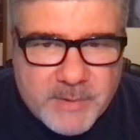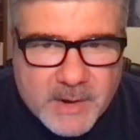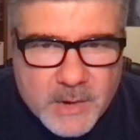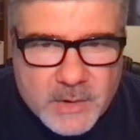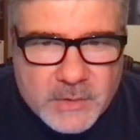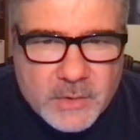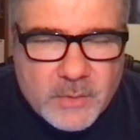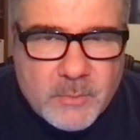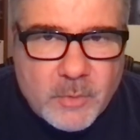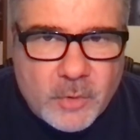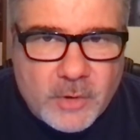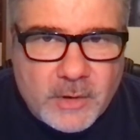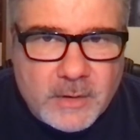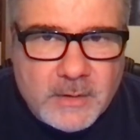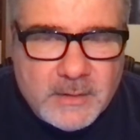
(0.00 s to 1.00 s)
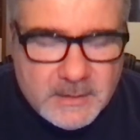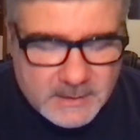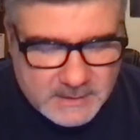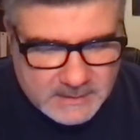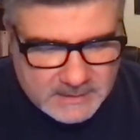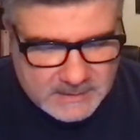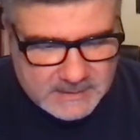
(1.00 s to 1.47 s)
bear it no more.
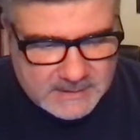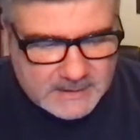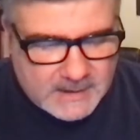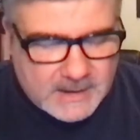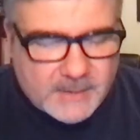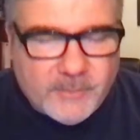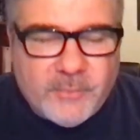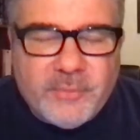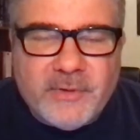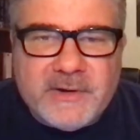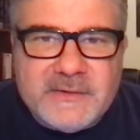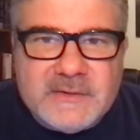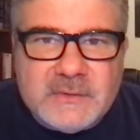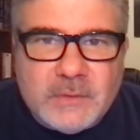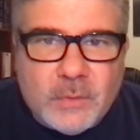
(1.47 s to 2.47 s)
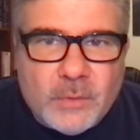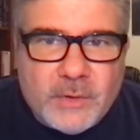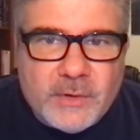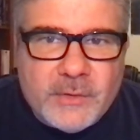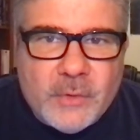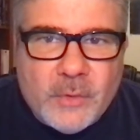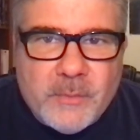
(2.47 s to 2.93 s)
Um, praise the
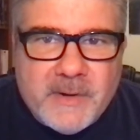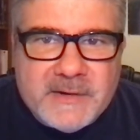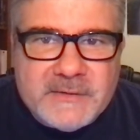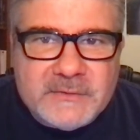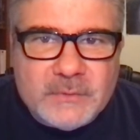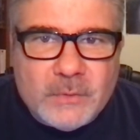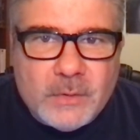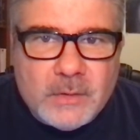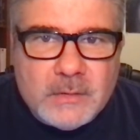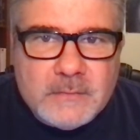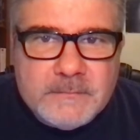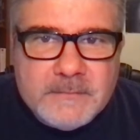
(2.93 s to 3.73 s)
Lord, O oh my soul.